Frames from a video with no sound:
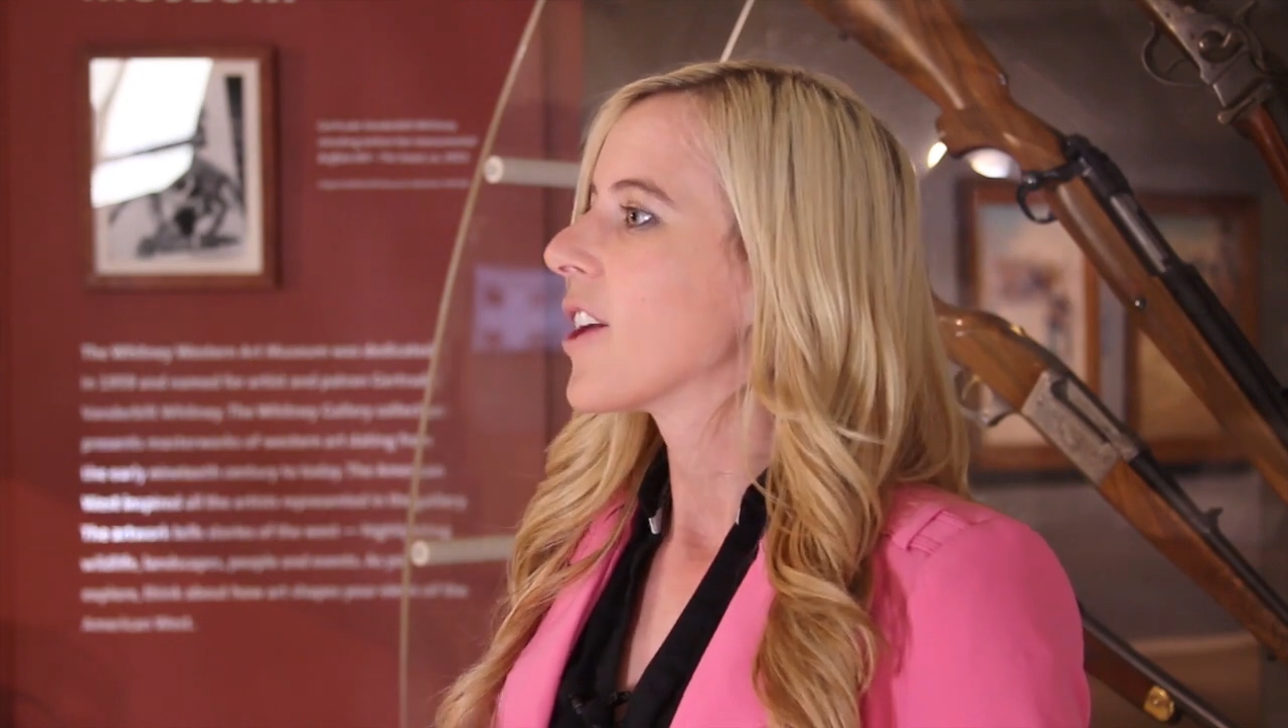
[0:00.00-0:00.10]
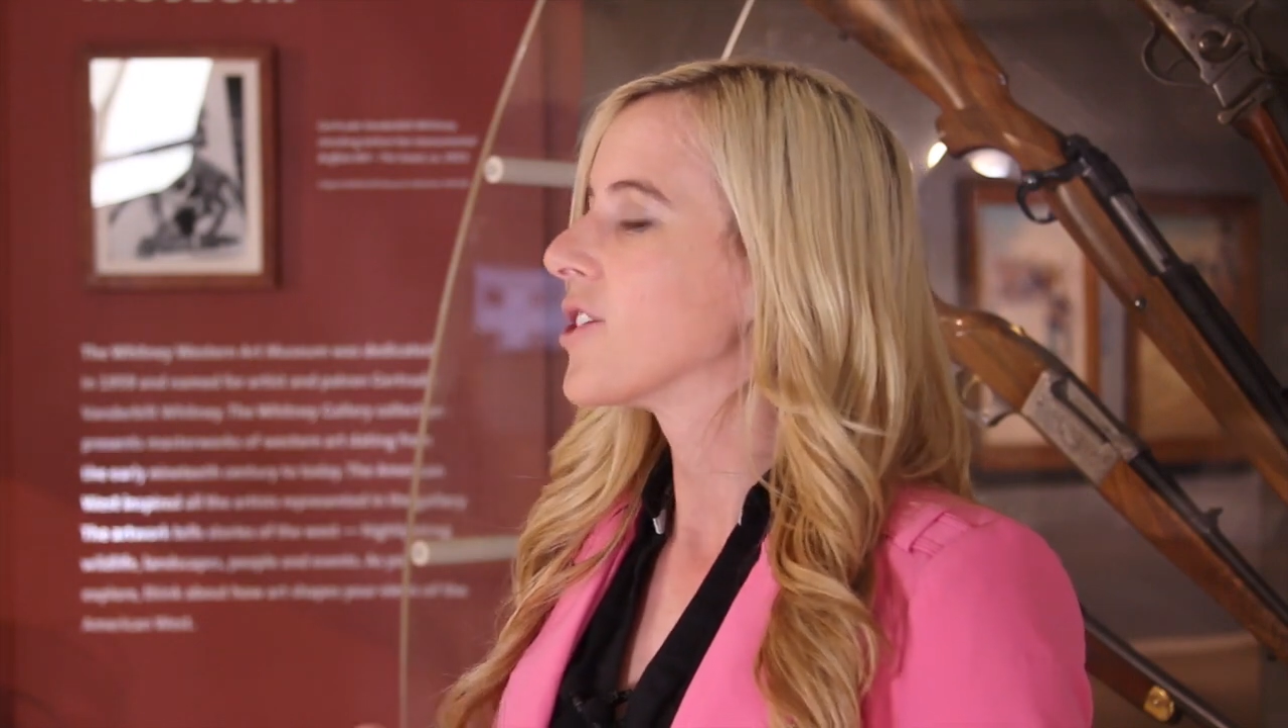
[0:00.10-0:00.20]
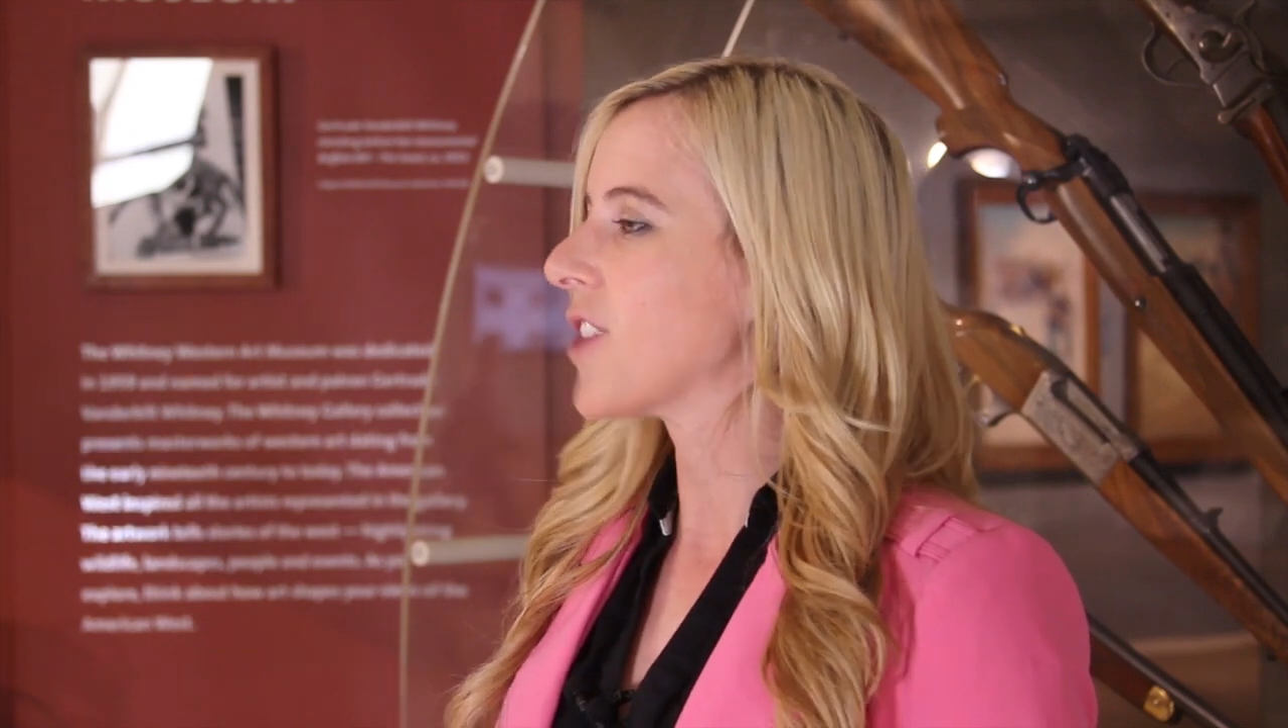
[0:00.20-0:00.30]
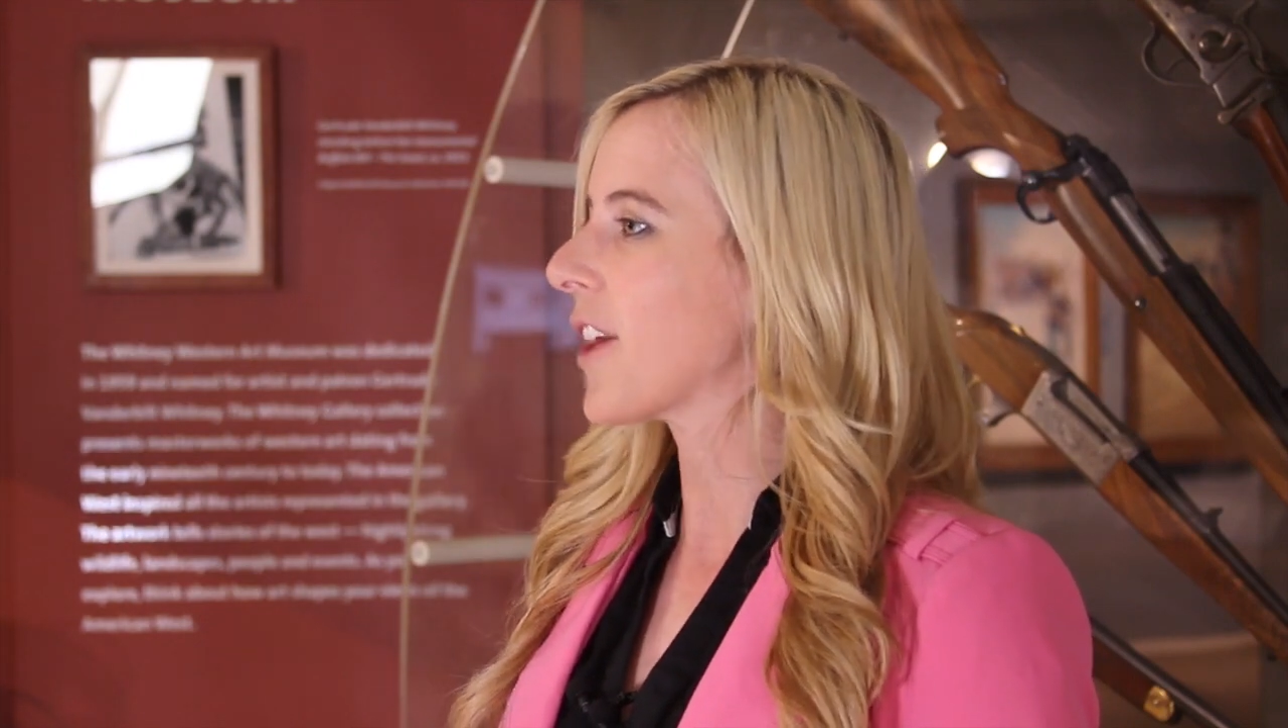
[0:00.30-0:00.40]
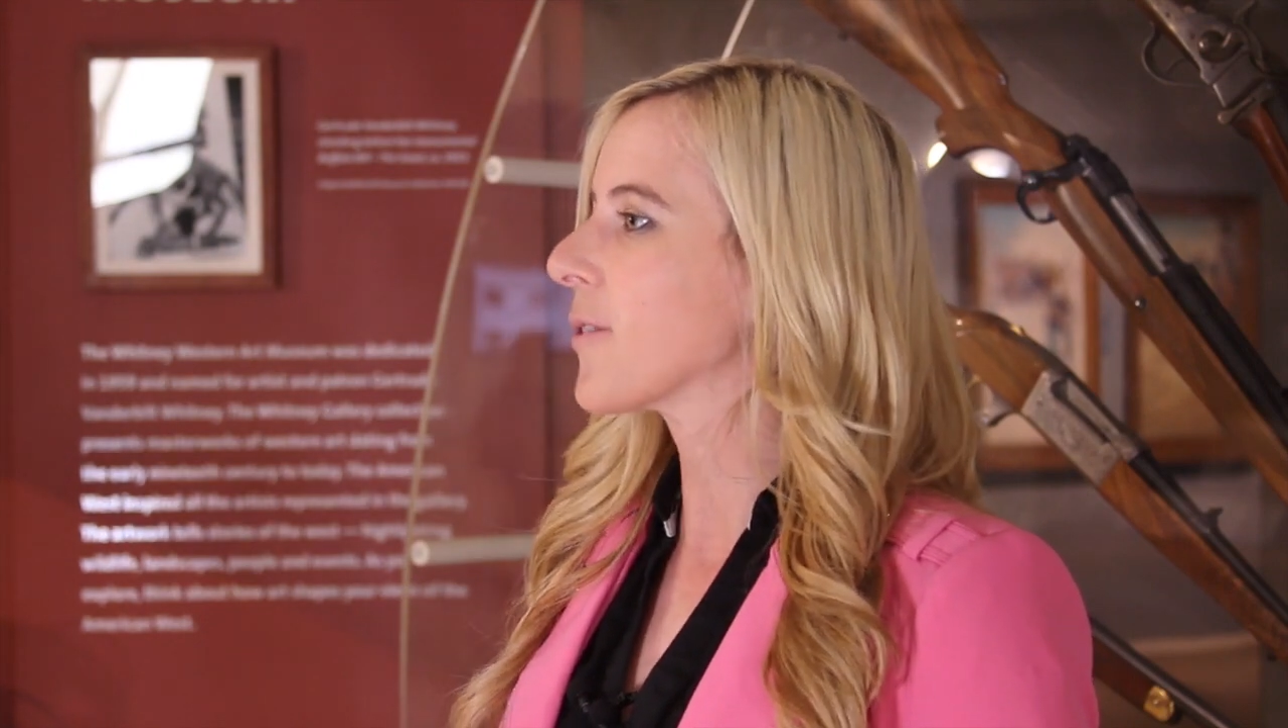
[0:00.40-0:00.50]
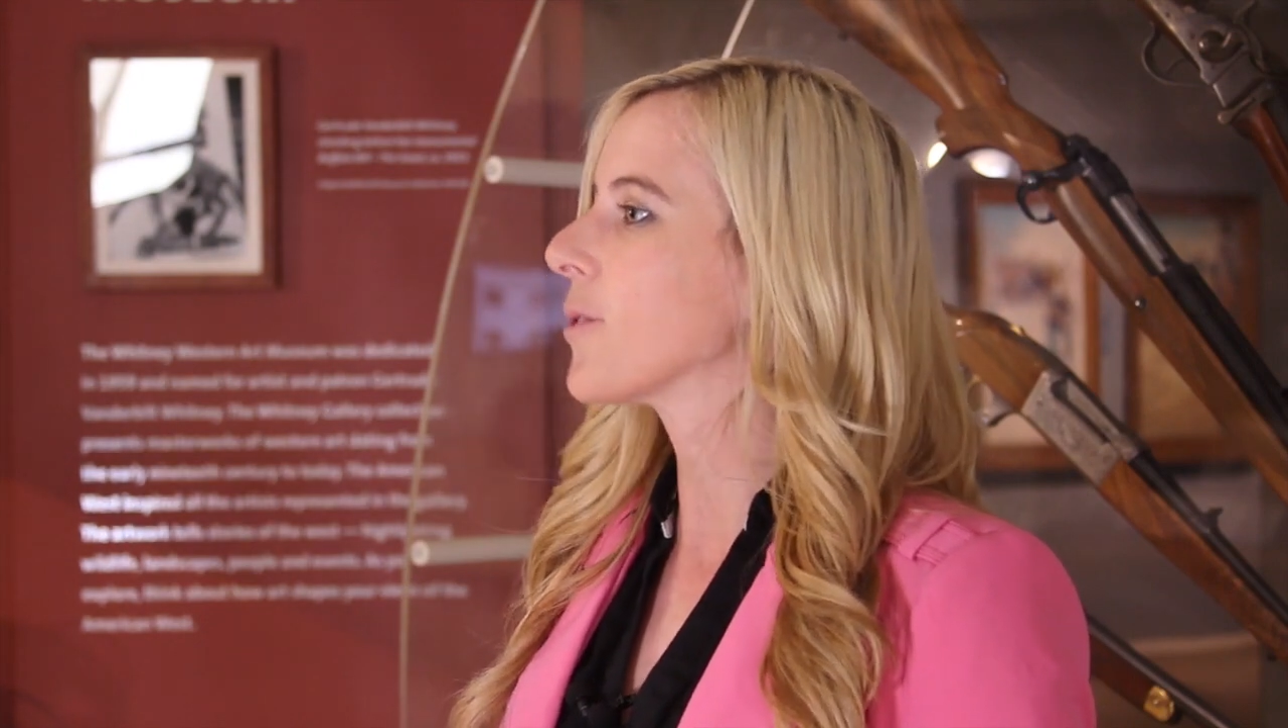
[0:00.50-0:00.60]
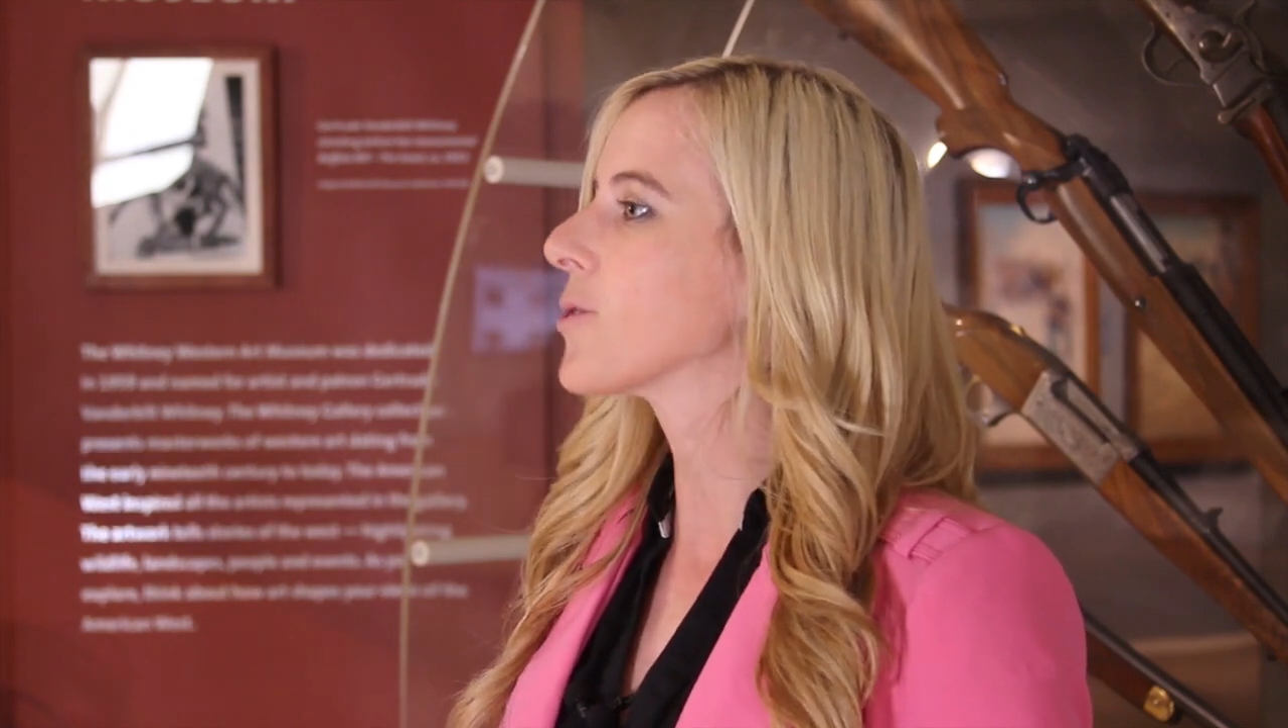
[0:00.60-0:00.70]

General